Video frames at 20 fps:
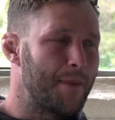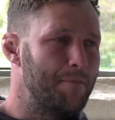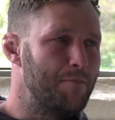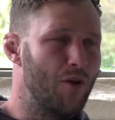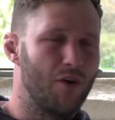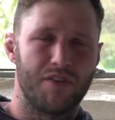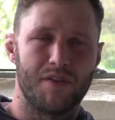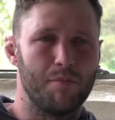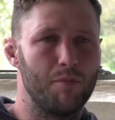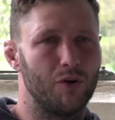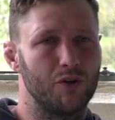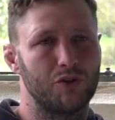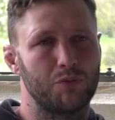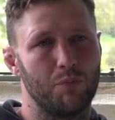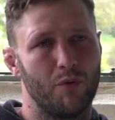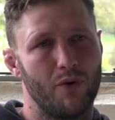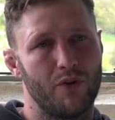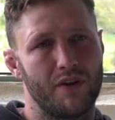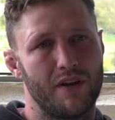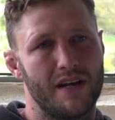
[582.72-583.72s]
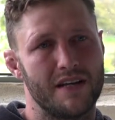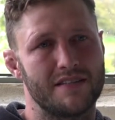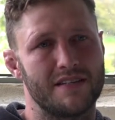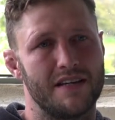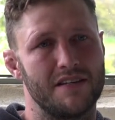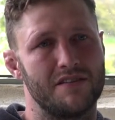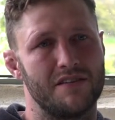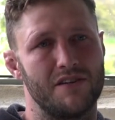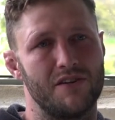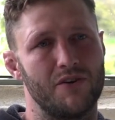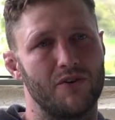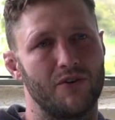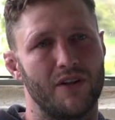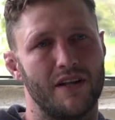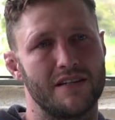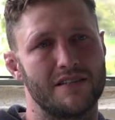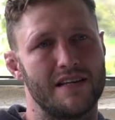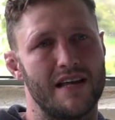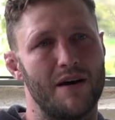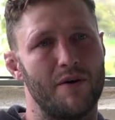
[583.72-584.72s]
Nothing much more than I say to the young
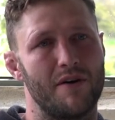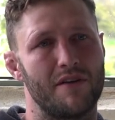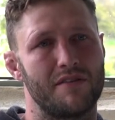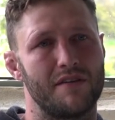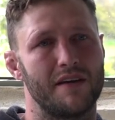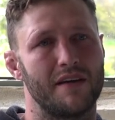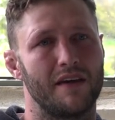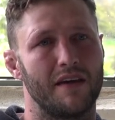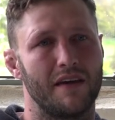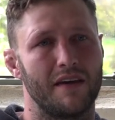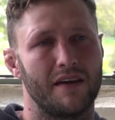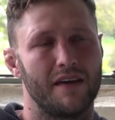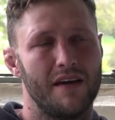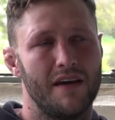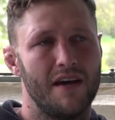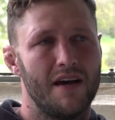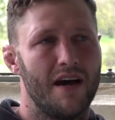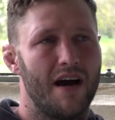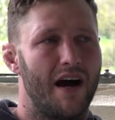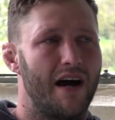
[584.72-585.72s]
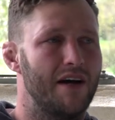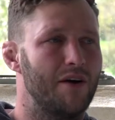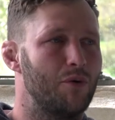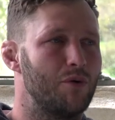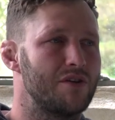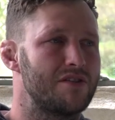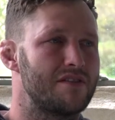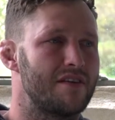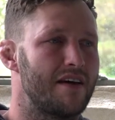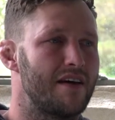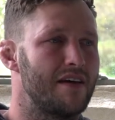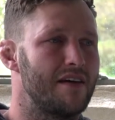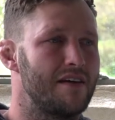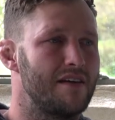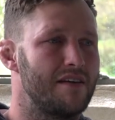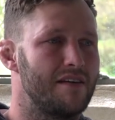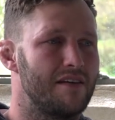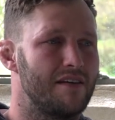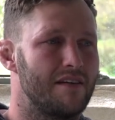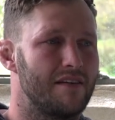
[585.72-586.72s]
lads now. I think I always
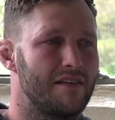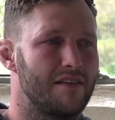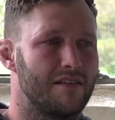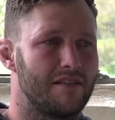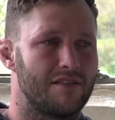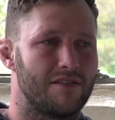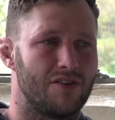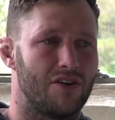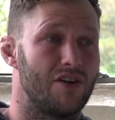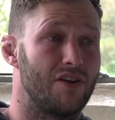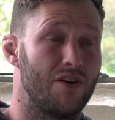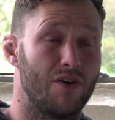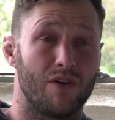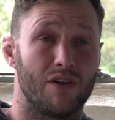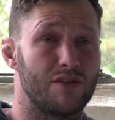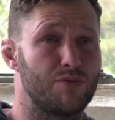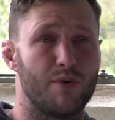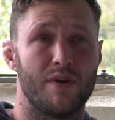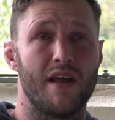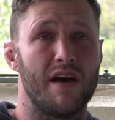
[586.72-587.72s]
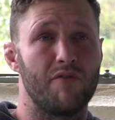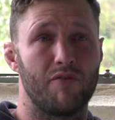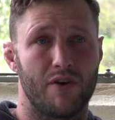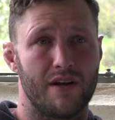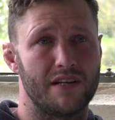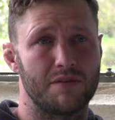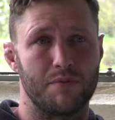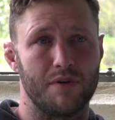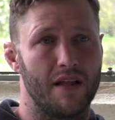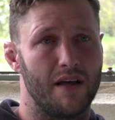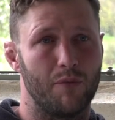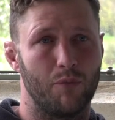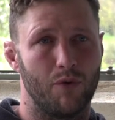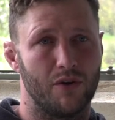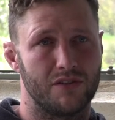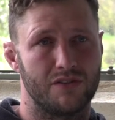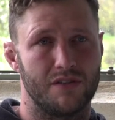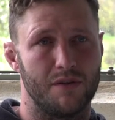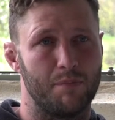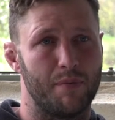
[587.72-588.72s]
say to the young lads when everyone asks me, like,
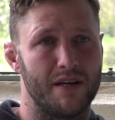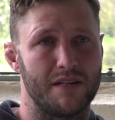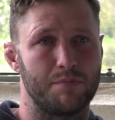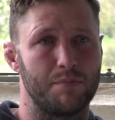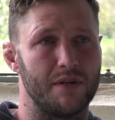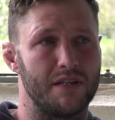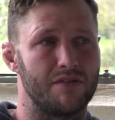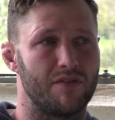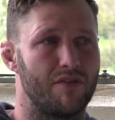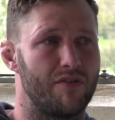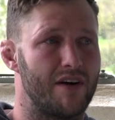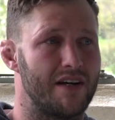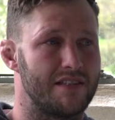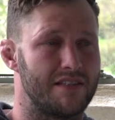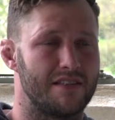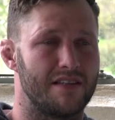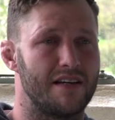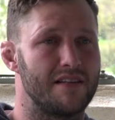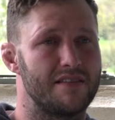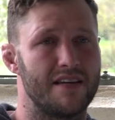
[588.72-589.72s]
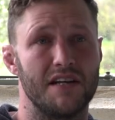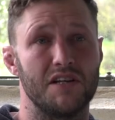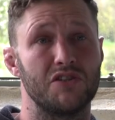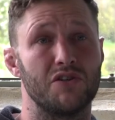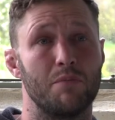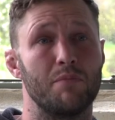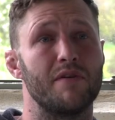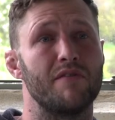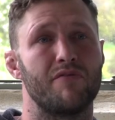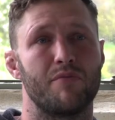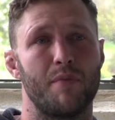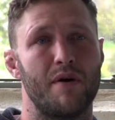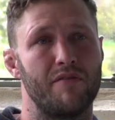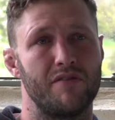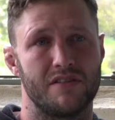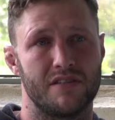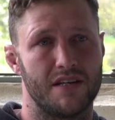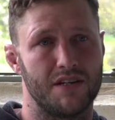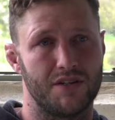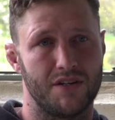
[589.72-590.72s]
what's your best piece of advice? Is like, take something from
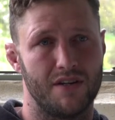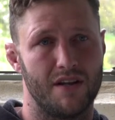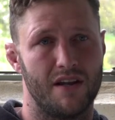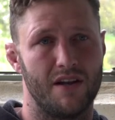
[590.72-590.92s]
every session.